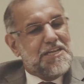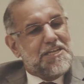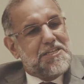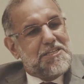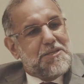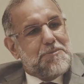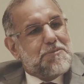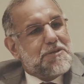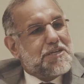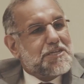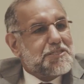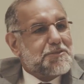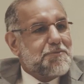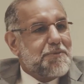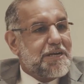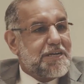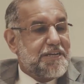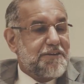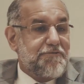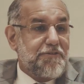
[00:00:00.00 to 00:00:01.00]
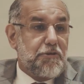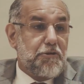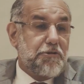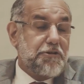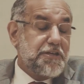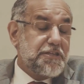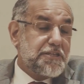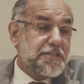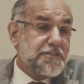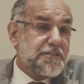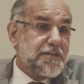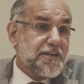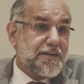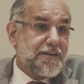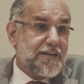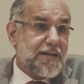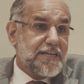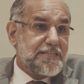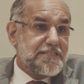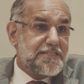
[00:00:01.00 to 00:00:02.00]
the biggest market, we are already the
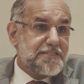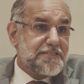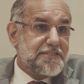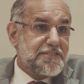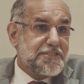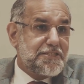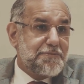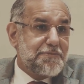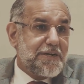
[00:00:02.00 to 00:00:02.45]
third largest energy